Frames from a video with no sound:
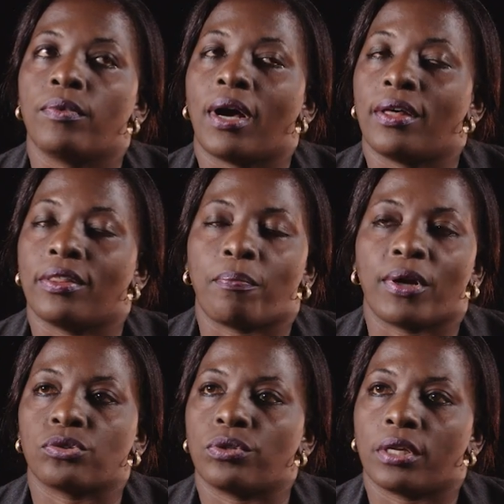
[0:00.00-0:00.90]
uh, the
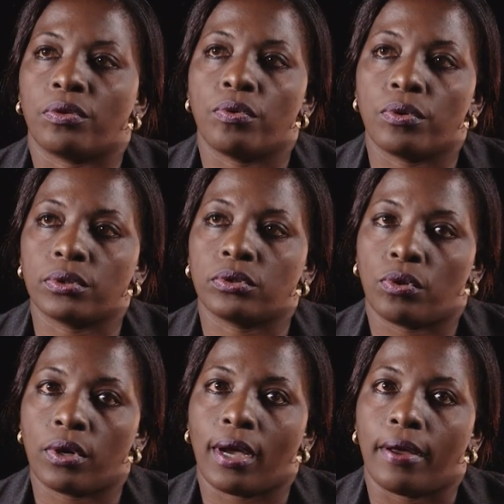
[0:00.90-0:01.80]
passion that grows
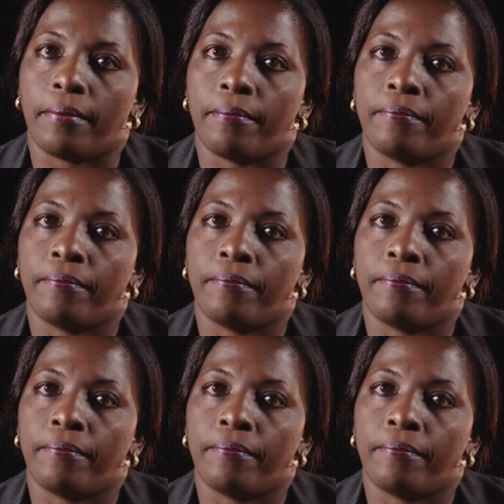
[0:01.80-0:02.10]
stronger.